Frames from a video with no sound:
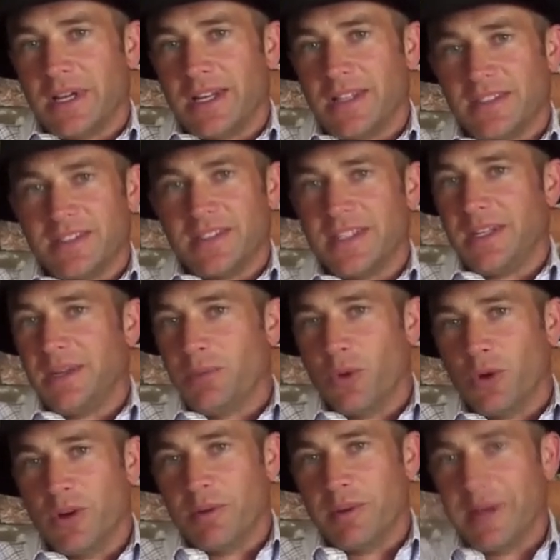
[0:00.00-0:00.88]
not a city
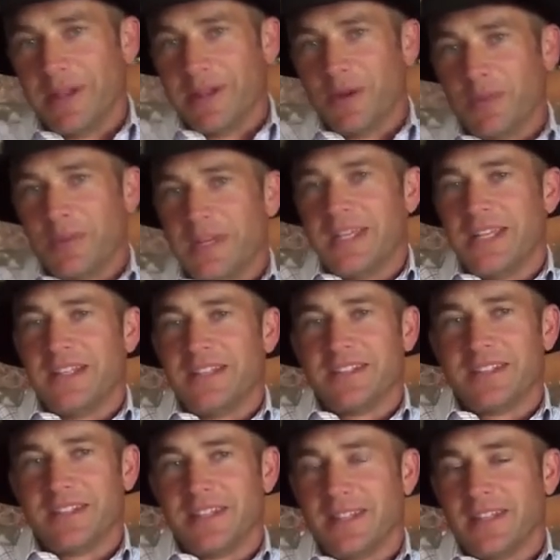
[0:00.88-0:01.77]
boy by no
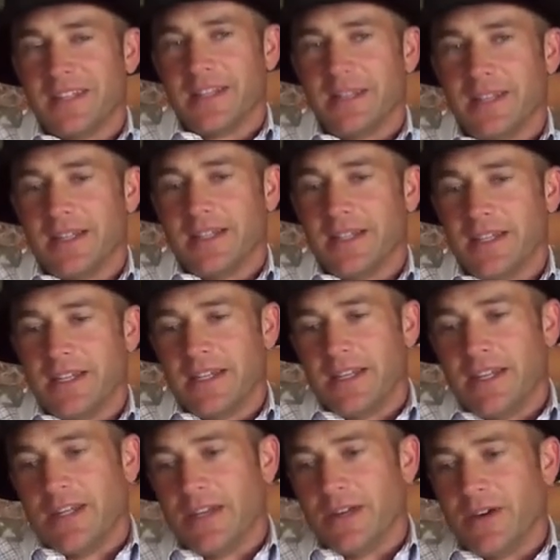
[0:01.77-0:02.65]
means. And
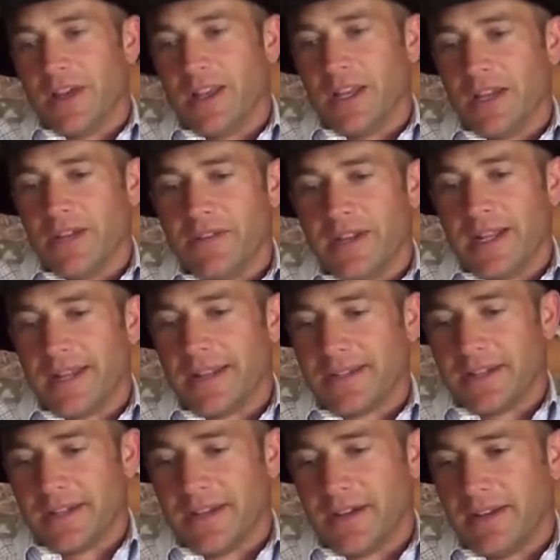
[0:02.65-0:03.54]
I love it
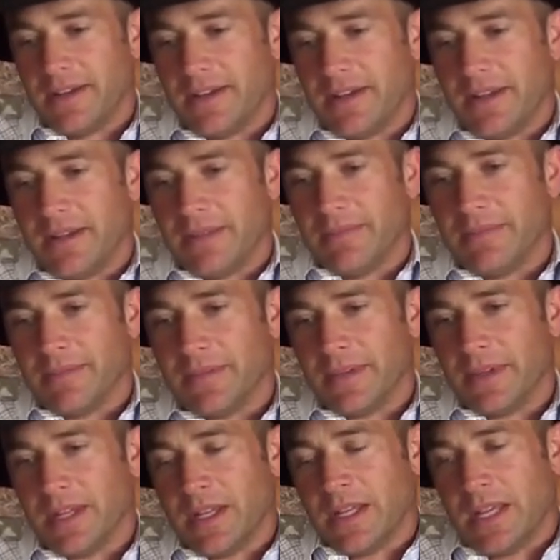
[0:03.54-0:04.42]
out there.
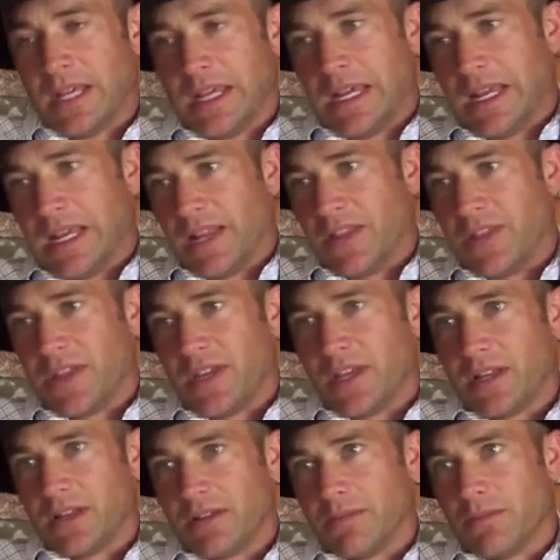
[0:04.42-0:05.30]
And I
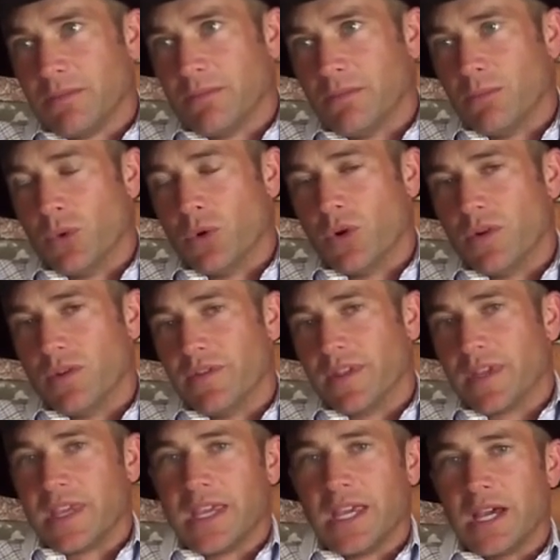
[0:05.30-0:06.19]
think more of
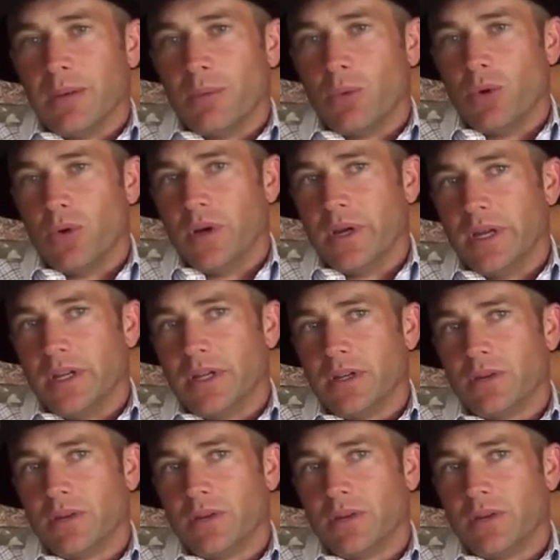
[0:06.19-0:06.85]
the cowboy